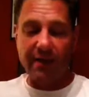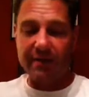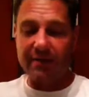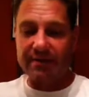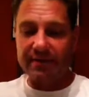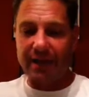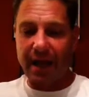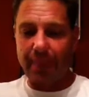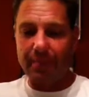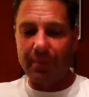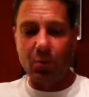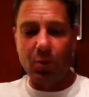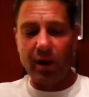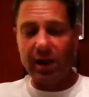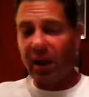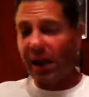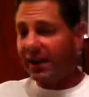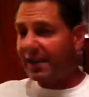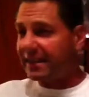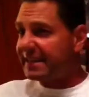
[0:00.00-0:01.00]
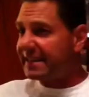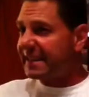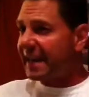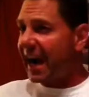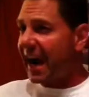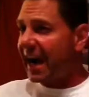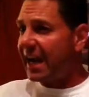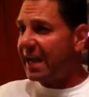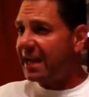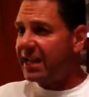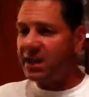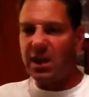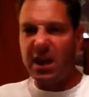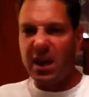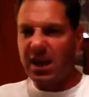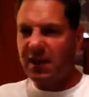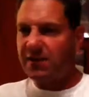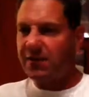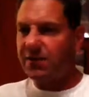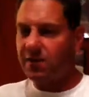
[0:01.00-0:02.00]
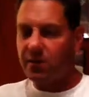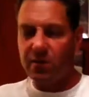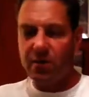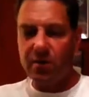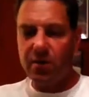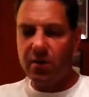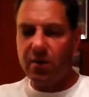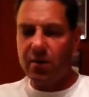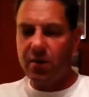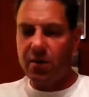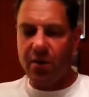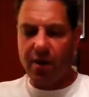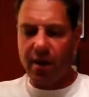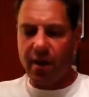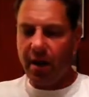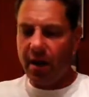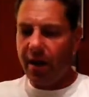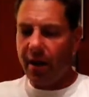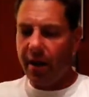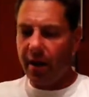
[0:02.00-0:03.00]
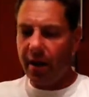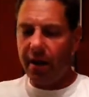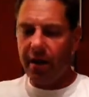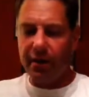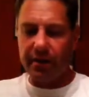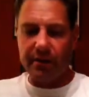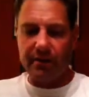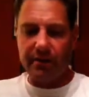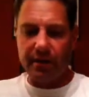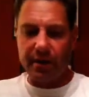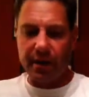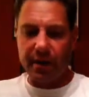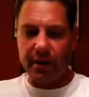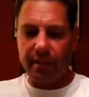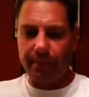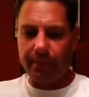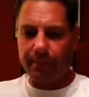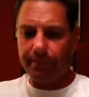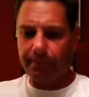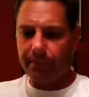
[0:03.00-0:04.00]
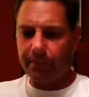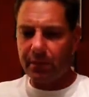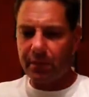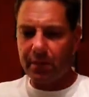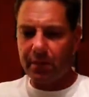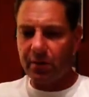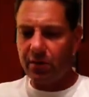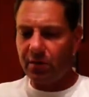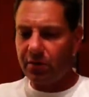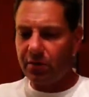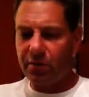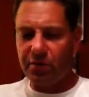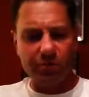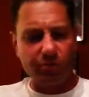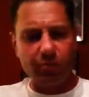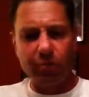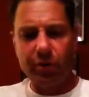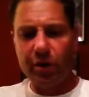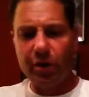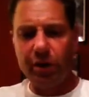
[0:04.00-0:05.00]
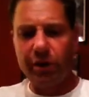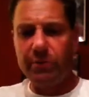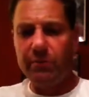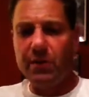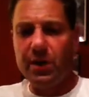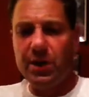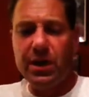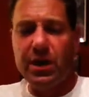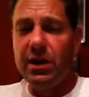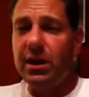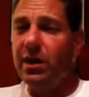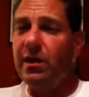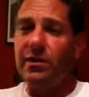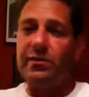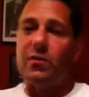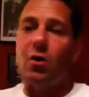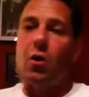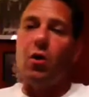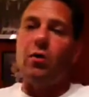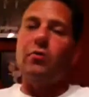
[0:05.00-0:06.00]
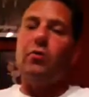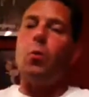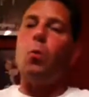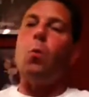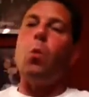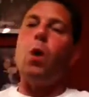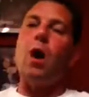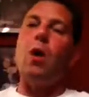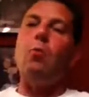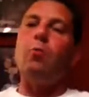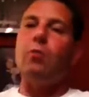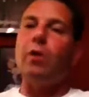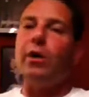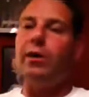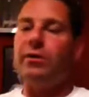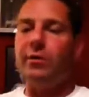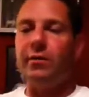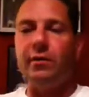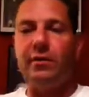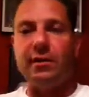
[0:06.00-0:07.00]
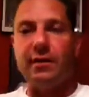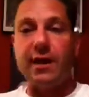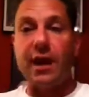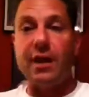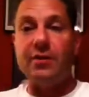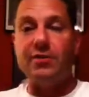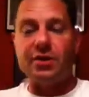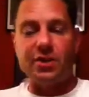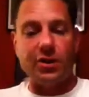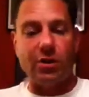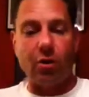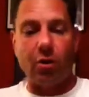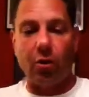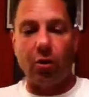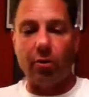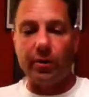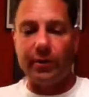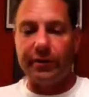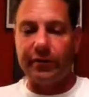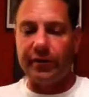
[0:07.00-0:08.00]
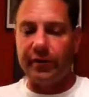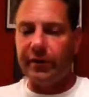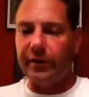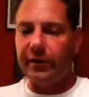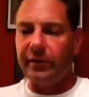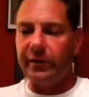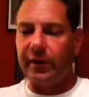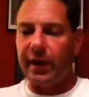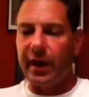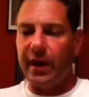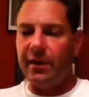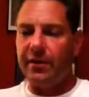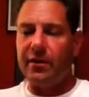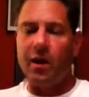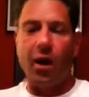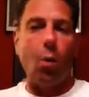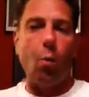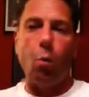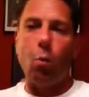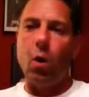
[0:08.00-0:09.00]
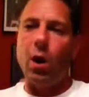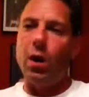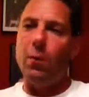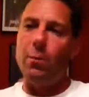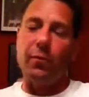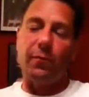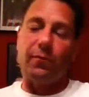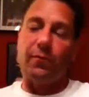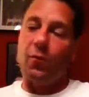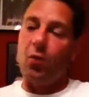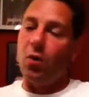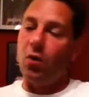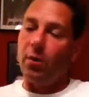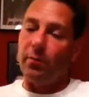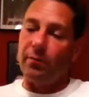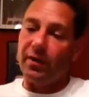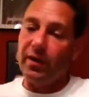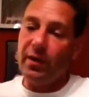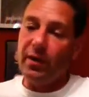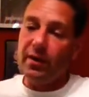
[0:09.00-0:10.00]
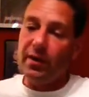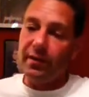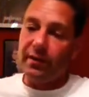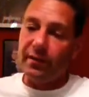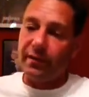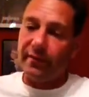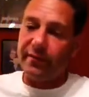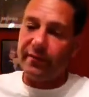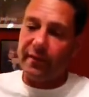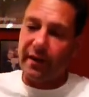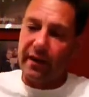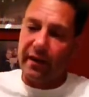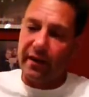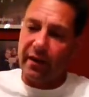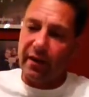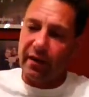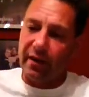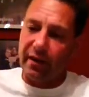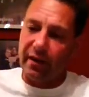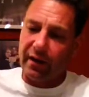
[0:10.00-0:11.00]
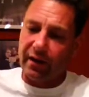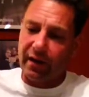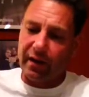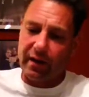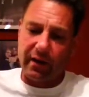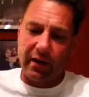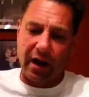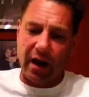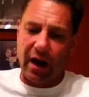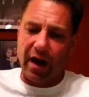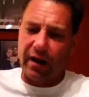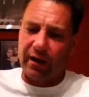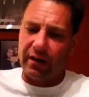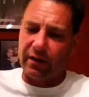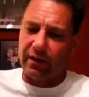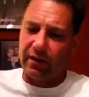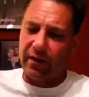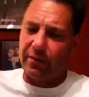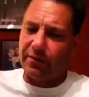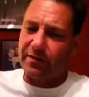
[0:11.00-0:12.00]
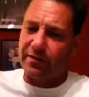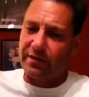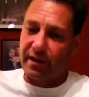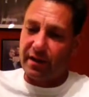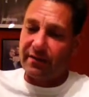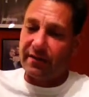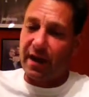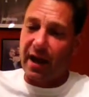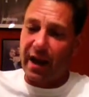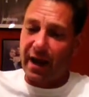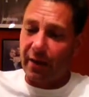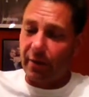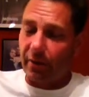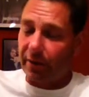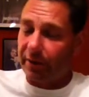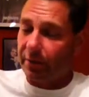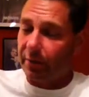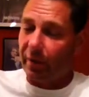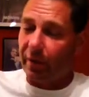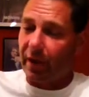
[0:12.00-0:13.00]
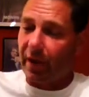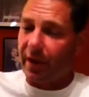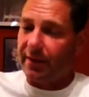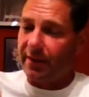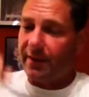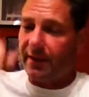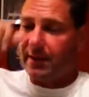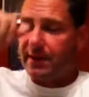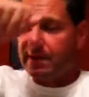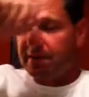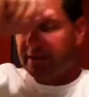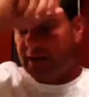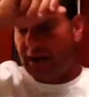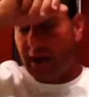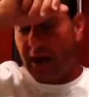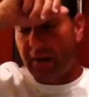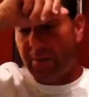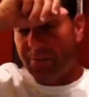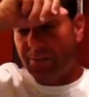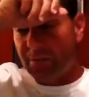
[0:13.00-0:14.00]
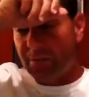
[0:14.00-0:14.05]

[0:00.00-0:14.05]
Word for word: in a sloppy way, like tight and and. Uh, just really mean, and the songs are well written, catchy choruses, and uh, well performed. The singer Conklin, it was the tyrant, but I think he's uh,